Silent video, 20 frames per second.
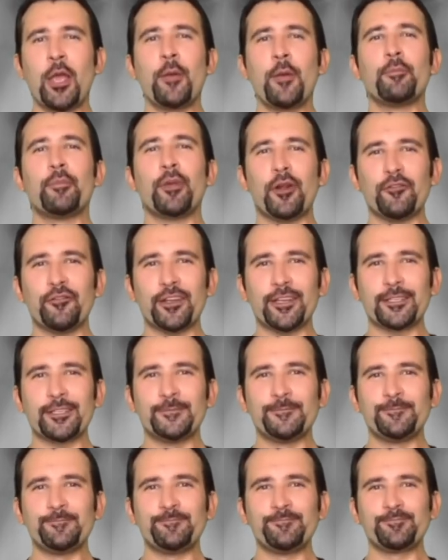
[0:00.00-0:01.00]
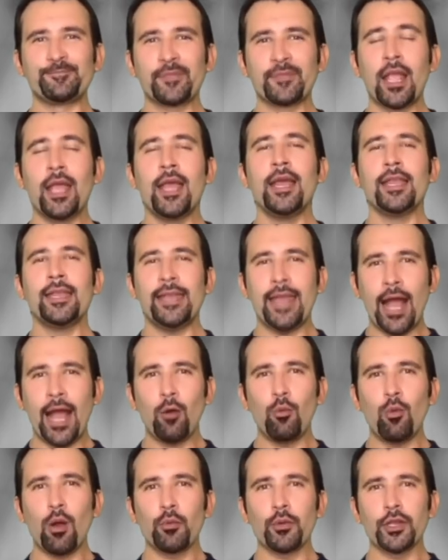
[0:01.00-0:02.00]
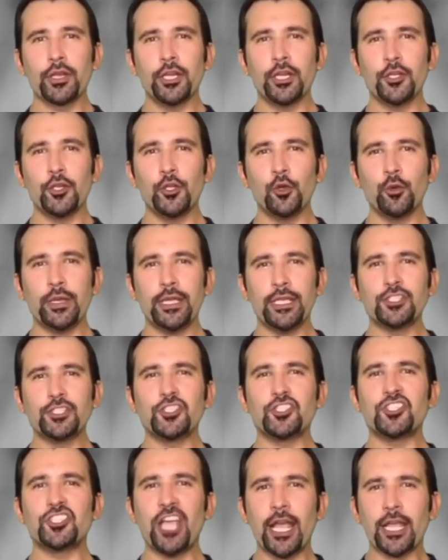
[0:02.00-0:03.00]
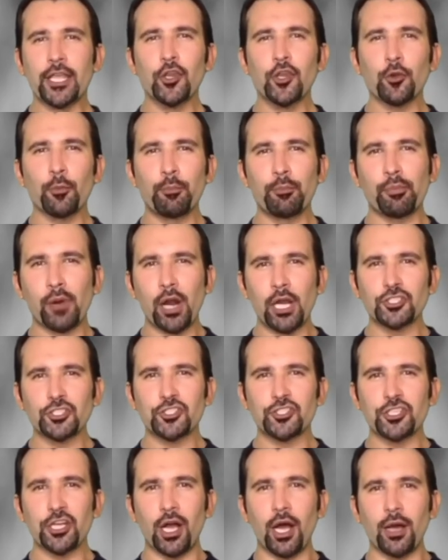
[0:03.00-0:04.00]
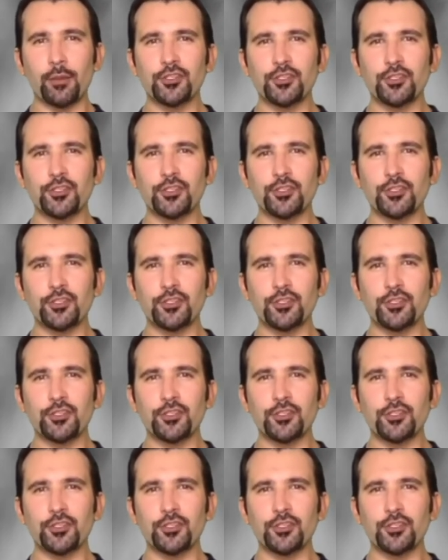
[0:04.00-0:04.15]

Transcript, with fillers: perfect. Now what we're gonna do is check your brush job.